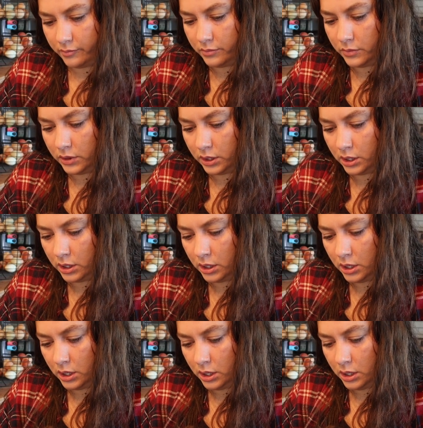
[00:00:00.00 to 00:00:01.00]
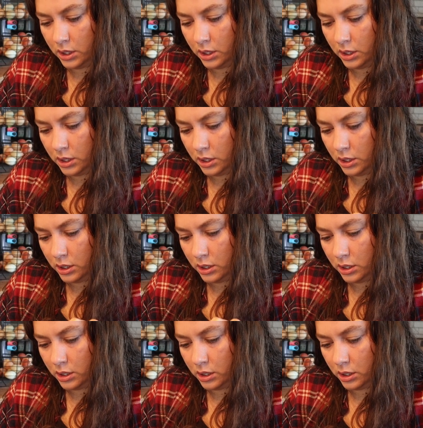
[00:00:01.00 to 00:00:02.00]

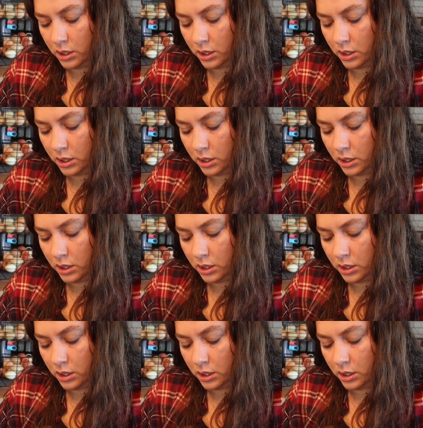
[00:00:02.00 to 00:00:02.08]
Nobody speaks.